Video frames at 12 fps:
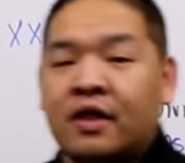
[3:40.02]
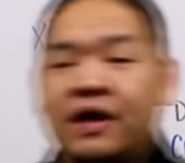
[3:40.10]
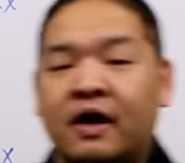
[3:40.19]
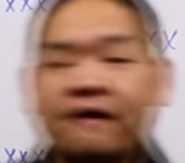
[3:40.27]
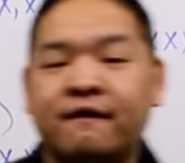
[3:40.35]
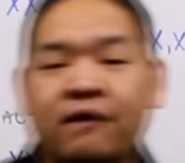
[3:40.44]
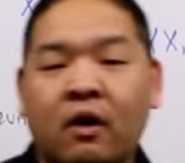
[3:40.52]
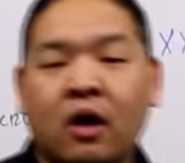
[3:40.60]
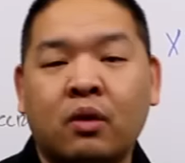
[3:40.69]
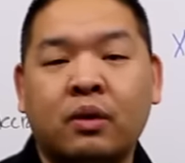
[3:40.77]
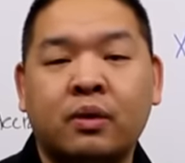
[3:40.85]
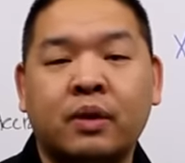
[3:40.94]

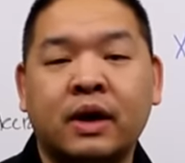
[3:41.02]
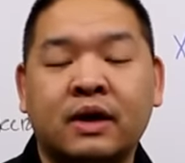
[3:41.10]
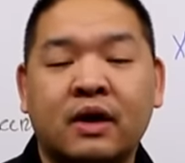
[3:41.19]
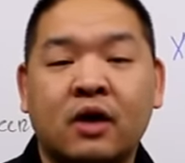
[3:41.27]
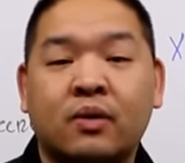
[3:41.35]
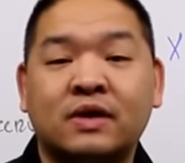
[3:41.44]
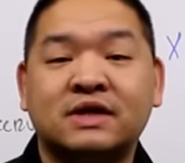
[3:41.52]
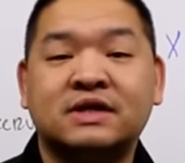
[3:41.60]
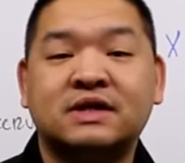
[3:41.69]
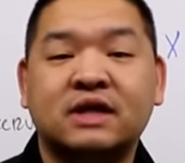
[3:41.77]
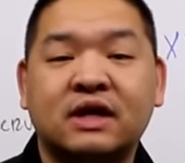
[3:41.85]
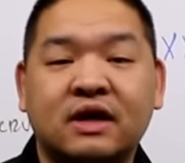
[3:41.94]
Therefore, when we
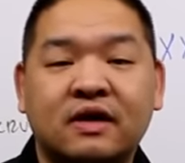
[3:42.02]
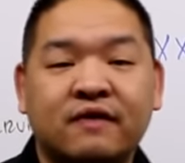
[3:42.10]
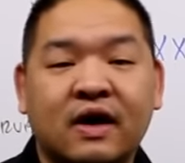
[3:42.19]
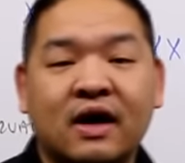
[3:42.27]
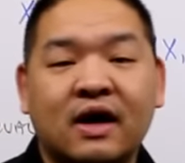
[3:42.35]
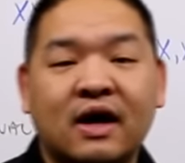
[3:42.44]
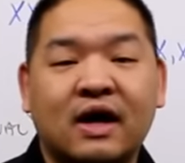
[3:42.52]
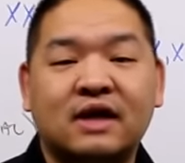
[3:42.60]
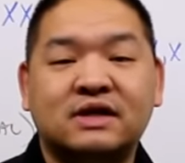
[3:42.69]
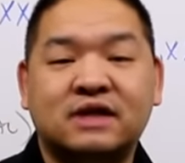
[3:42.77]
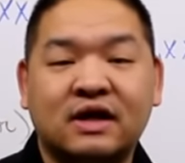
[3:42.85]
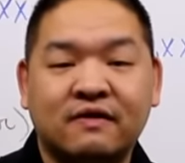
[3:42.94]
receive
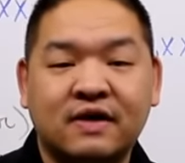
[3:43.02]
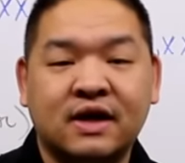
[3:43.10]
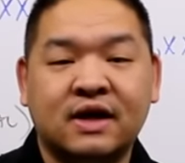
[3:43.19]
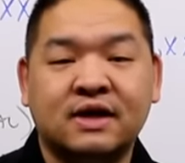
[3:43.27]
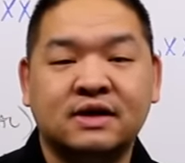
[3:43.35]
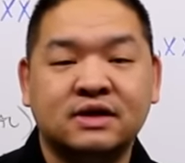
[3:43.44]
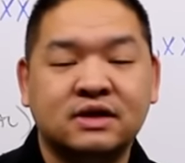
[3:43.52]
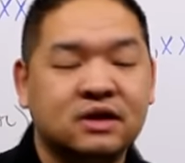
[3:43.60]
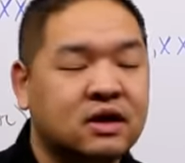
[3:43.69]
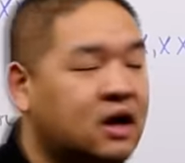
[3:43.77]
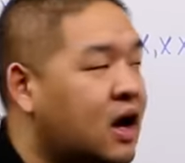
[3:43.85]
dividends,